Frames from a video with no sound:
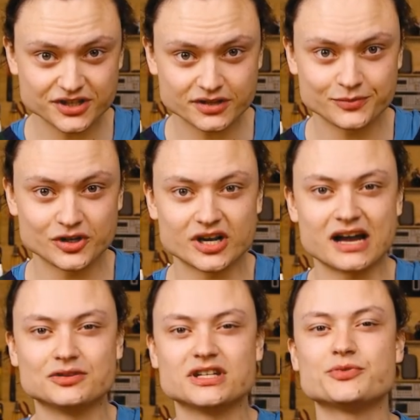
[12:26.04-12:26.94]
into the computer,
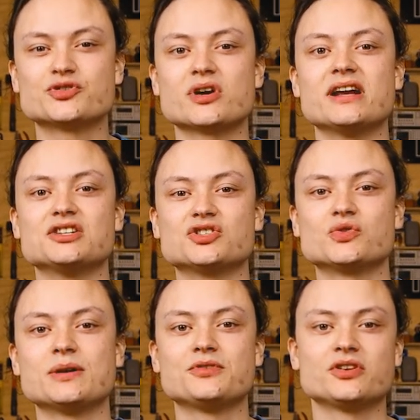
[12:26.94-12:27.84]
I'll demonstrate a
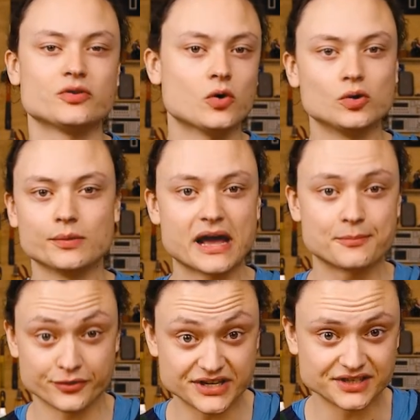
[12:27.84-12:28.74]
script all
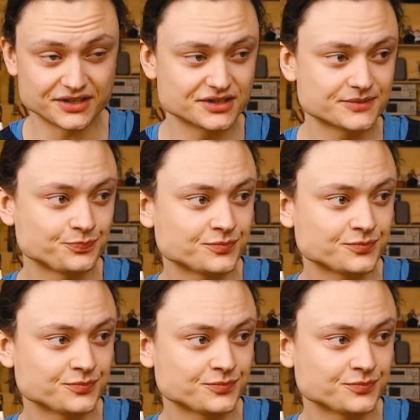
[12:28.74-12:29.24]
about precedence.